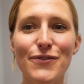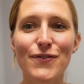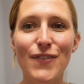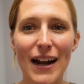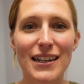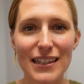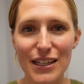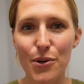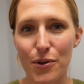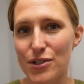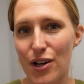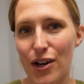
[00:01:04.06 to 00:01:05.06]
finally
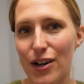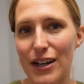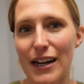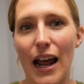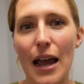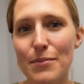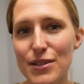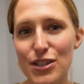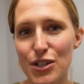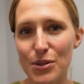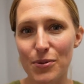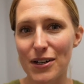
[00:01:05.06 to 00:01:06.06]
your turn and I'm
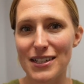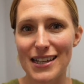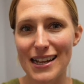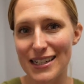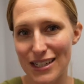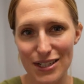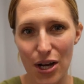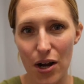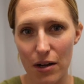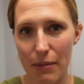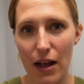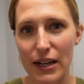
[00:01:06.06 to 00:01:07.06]
super excited to talk
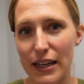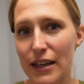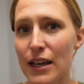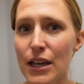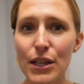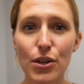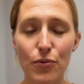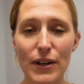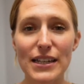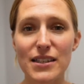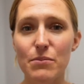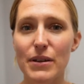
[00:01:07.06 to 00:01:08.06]
about it. The
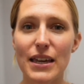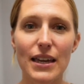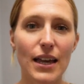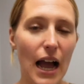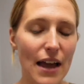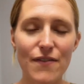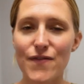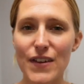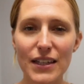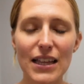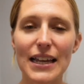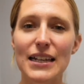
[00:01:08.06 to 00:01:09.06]
reason being, I
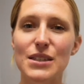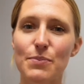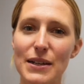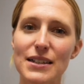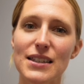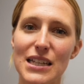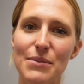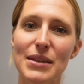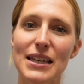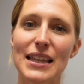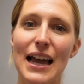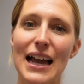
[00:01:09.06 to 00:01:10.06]
feel like it's been
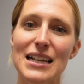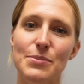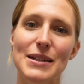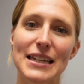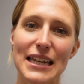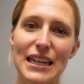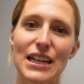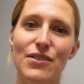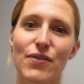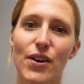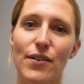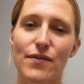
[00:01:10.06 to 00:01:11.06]
something that has been needed
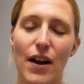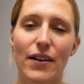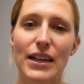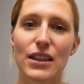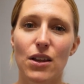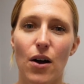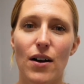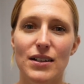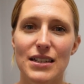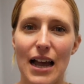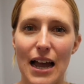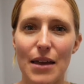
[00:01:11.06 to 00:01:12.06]
for a very long
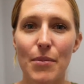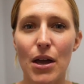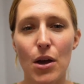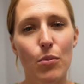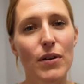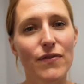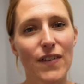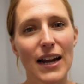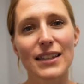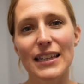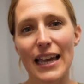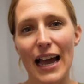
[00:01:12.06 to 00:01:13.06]
time. We
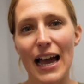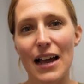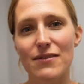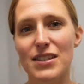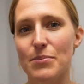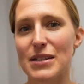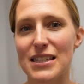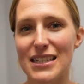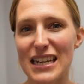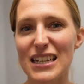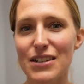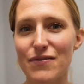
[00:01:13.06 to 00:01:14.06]
finally have some
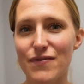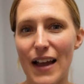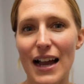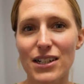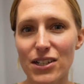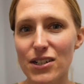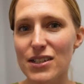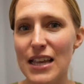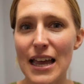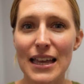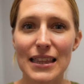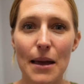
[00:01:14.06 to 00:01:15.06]
distinctive factors
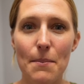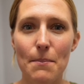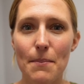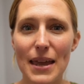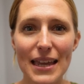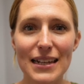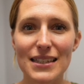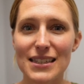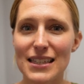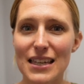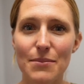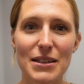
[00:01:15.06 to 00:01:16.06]
that make it
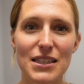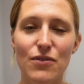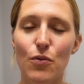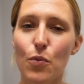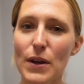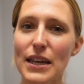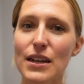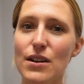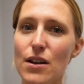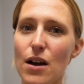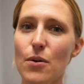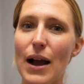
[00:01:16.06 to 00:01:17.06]
seem as if we
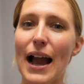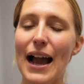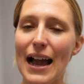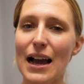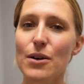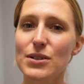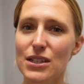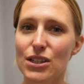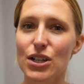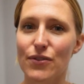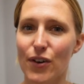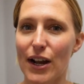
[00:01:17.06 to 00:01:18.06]
know how to
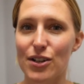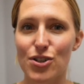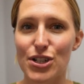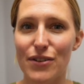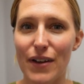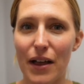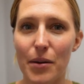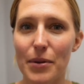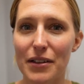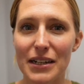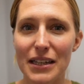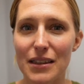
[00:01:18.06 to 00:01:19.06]
look for energy
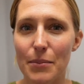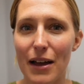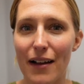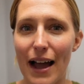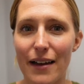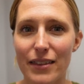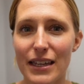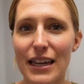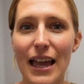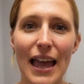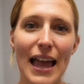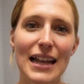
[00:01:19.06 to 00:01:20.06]
availability in the male
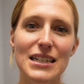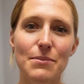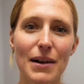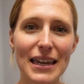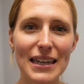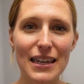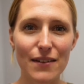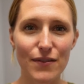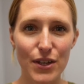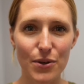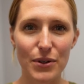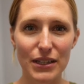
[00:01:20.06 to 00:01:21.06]
athlete, and it might give
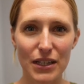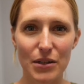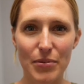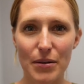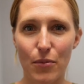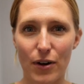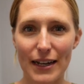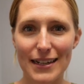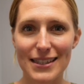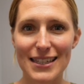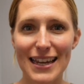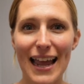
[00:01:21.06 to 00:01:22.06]
you a little bit more
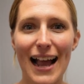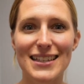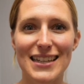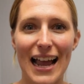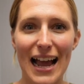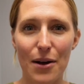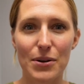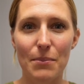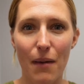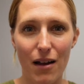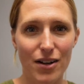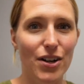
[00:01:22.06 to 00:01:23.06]
insight as to how to
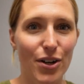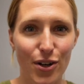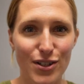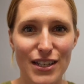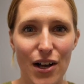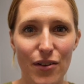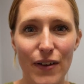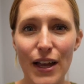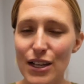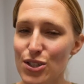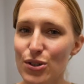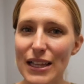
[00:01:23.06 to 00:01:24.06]
monitor yourself.
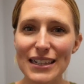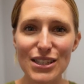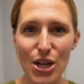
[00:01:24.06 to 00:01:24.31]
So let's